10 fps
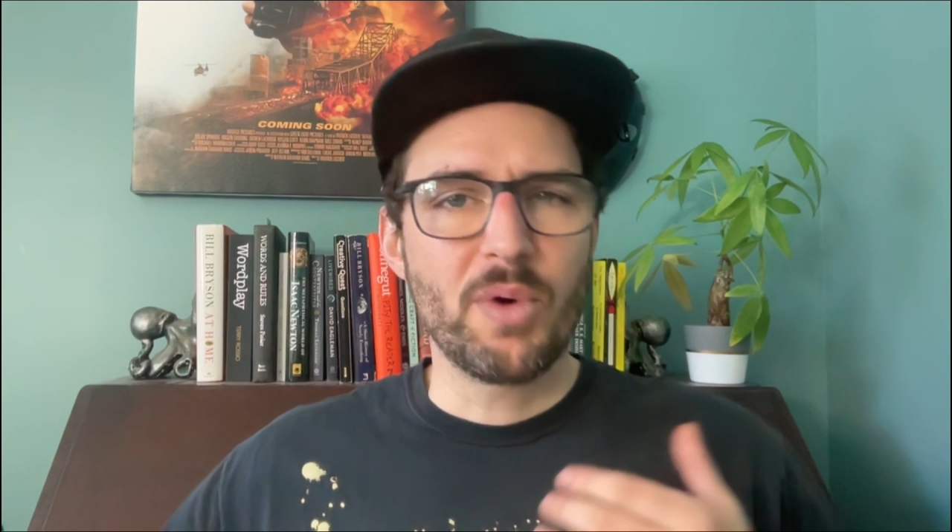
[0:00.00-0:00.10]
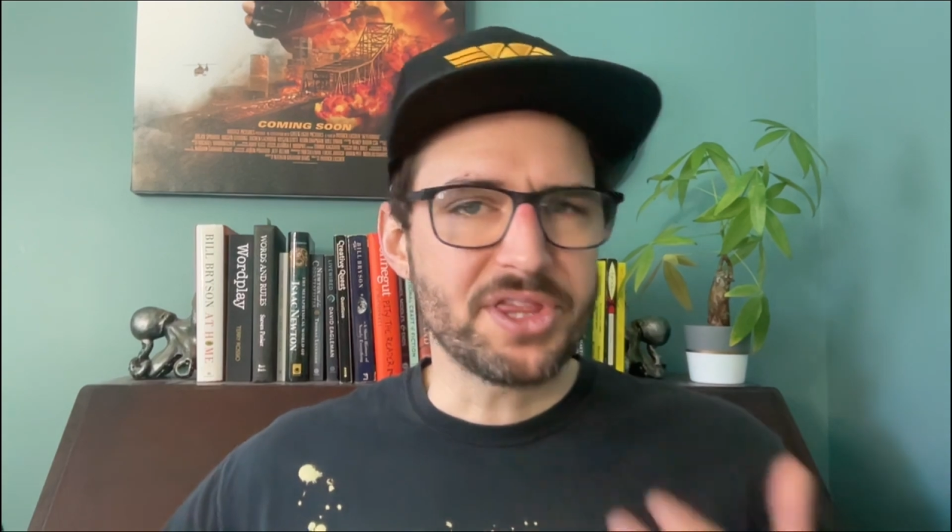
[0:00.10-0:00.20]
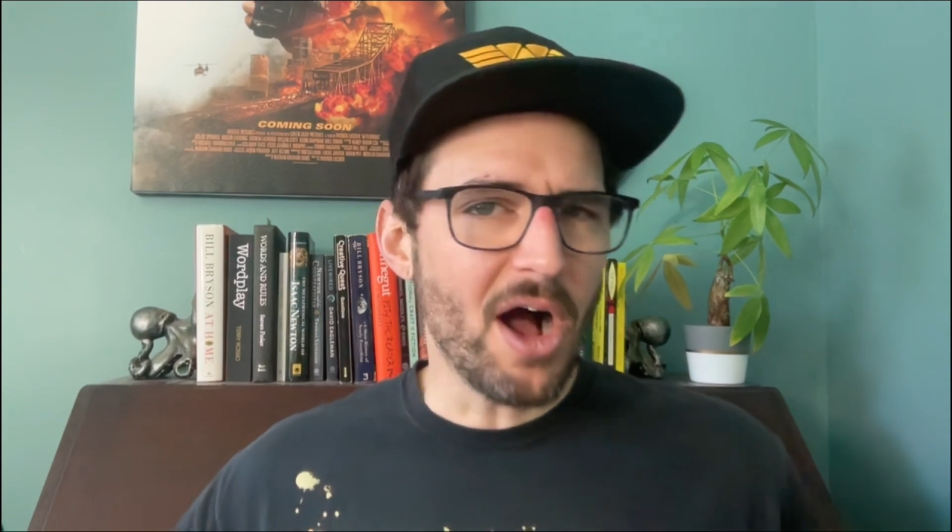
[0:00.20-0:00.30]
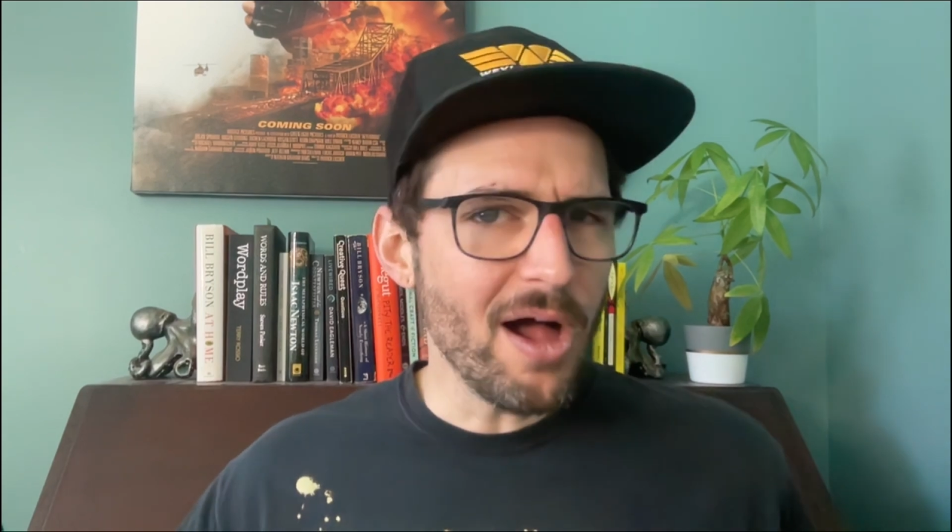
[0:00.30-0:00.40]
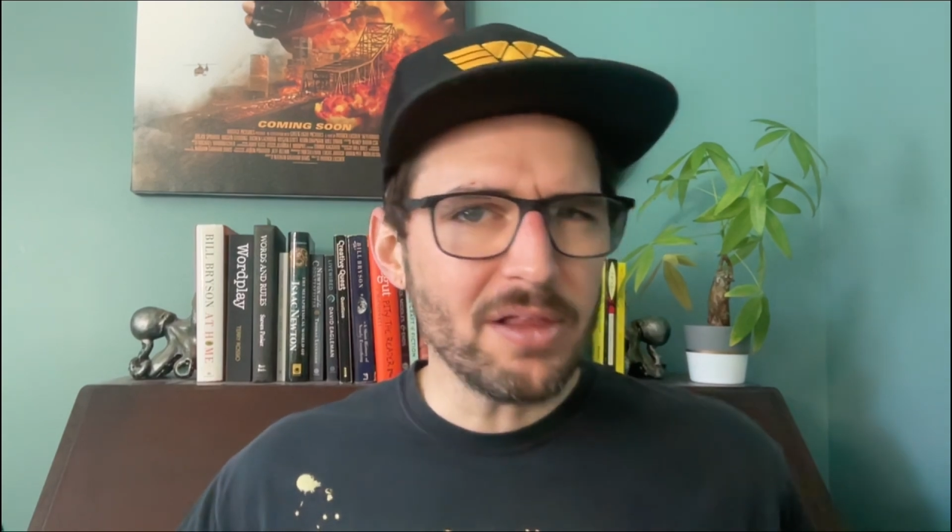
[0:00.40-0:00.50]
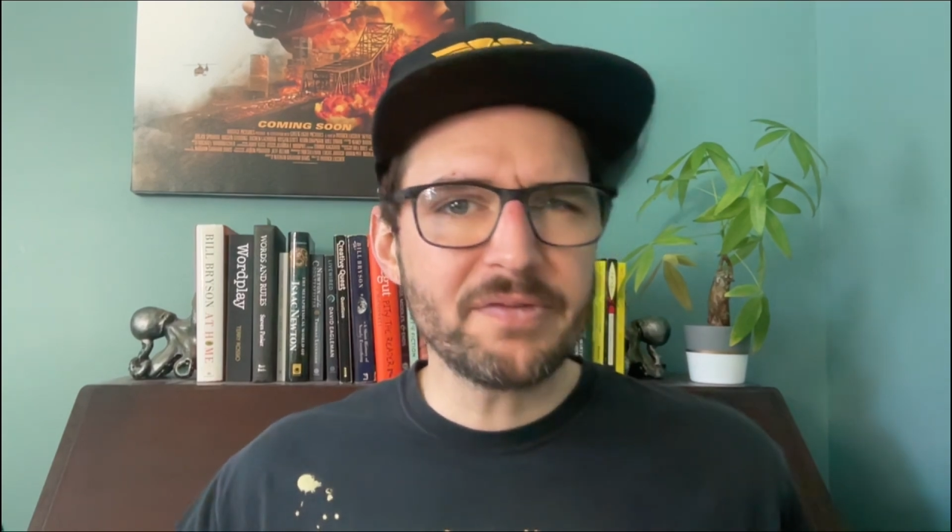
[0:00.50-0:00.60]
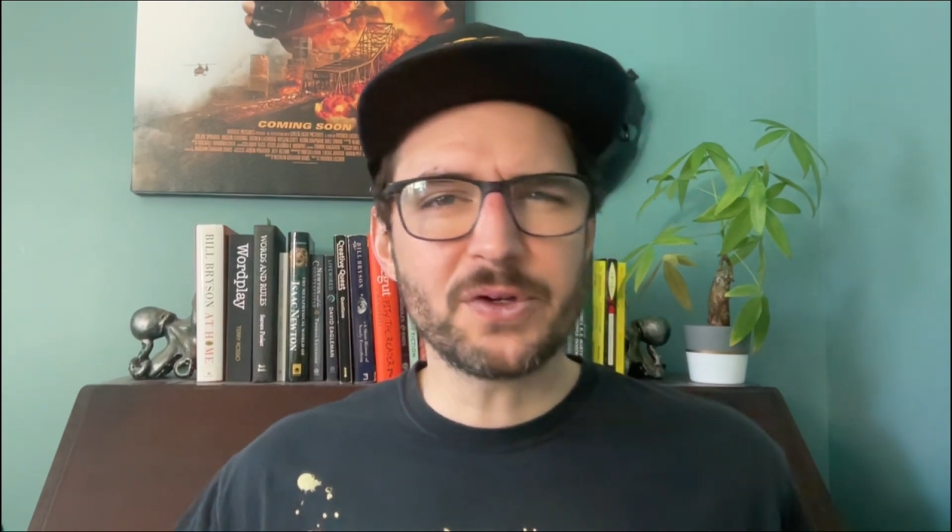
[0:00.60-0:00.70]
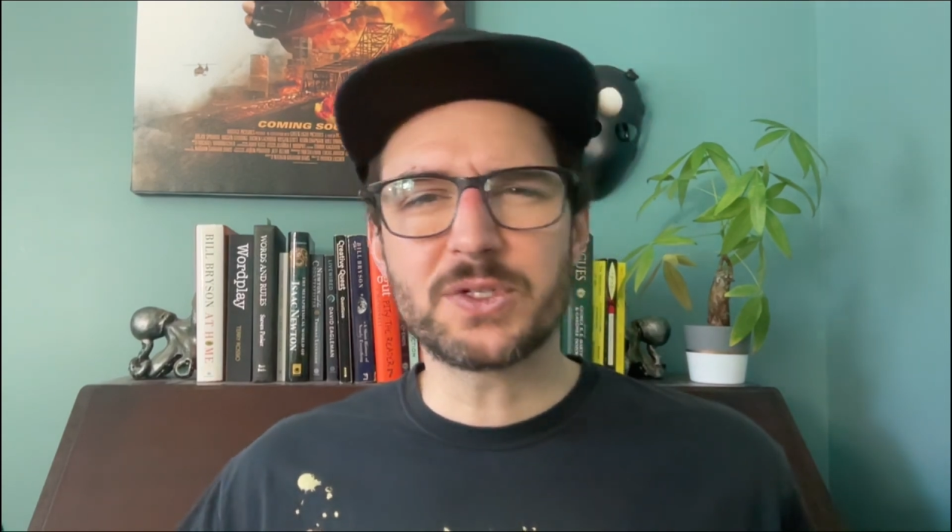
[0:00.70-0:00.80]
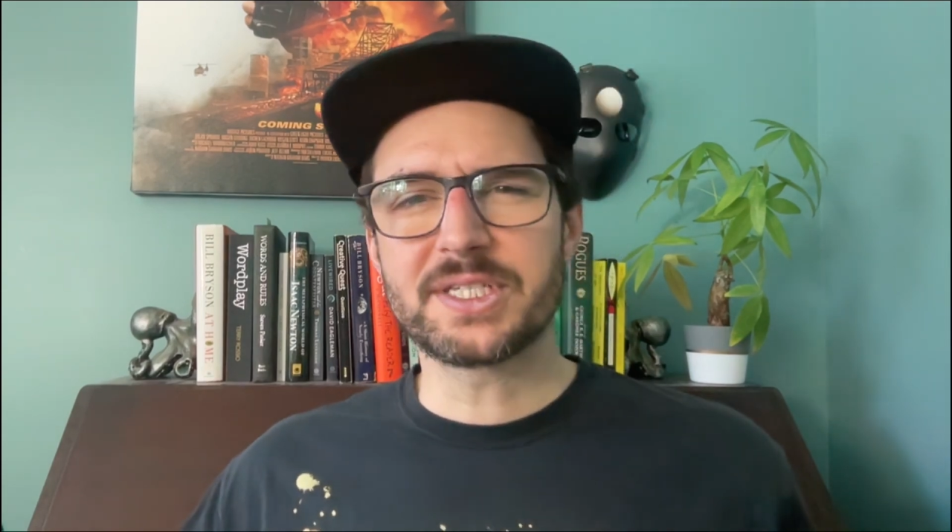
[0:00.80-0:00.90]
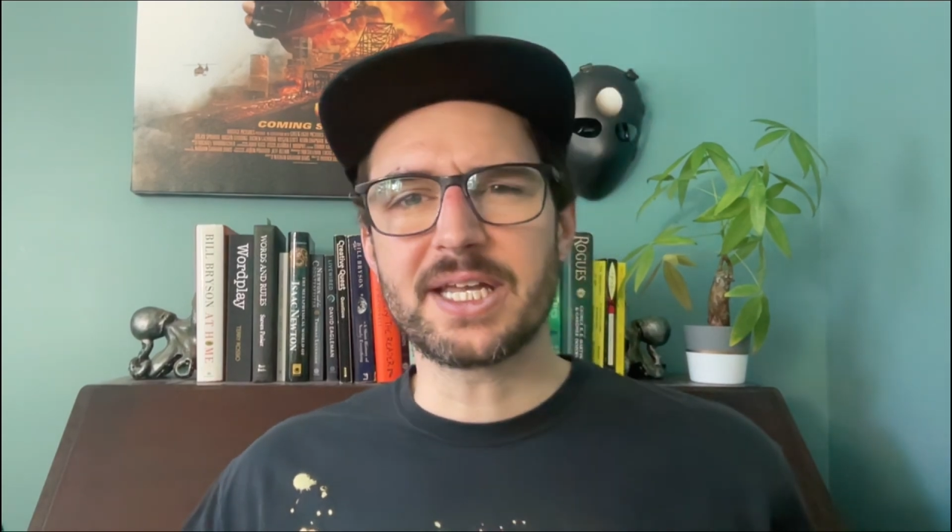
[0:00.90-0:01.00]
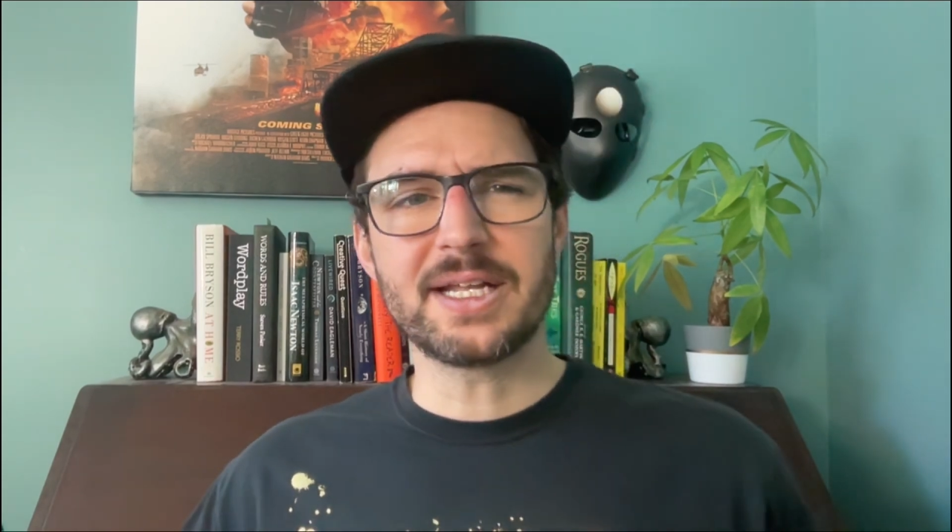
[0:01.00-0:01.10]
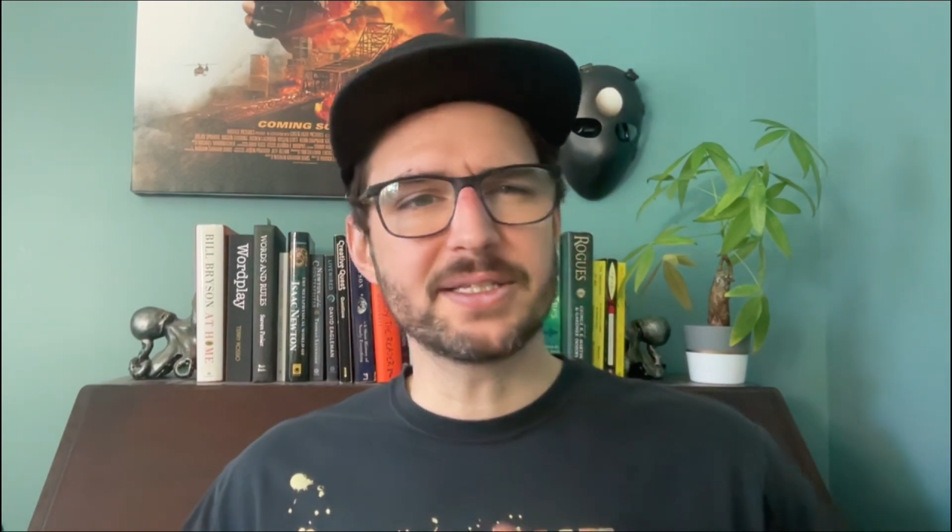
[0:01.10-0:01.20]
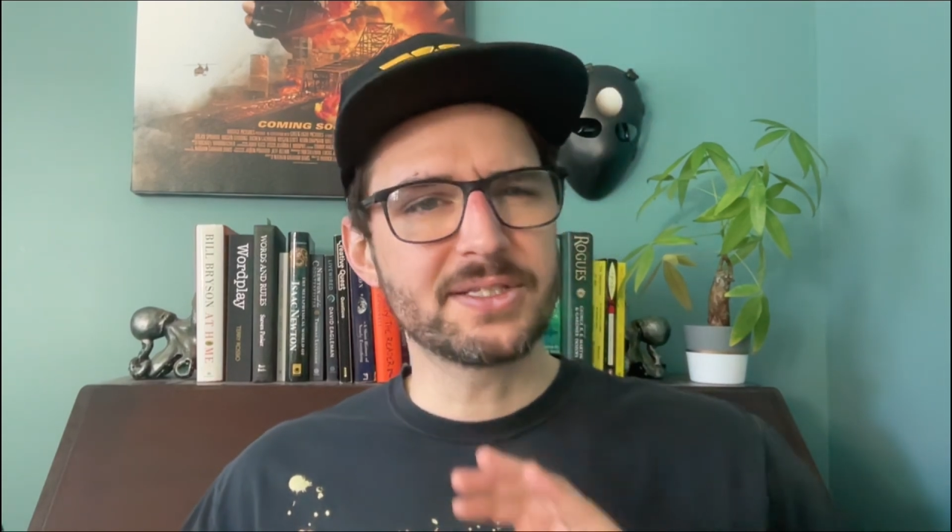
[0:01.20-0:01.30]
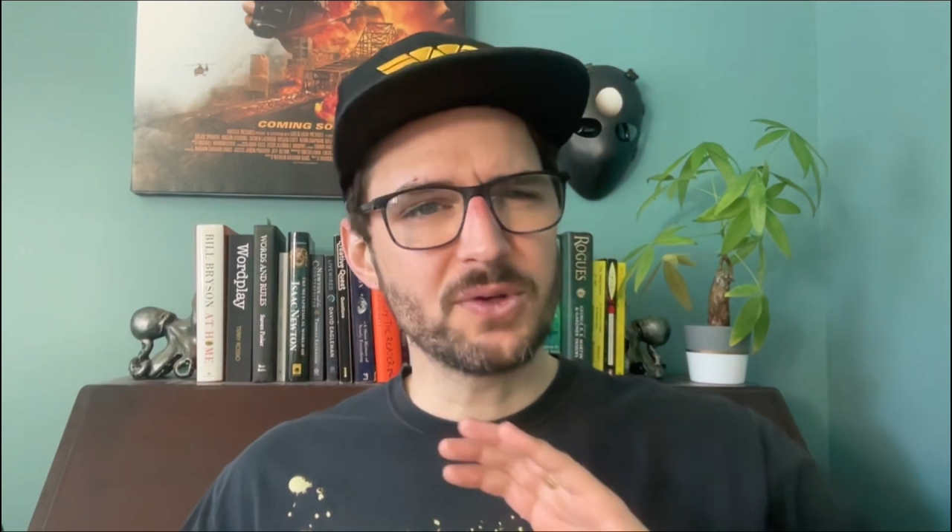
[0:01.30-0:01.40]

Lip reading: With all of your scenes,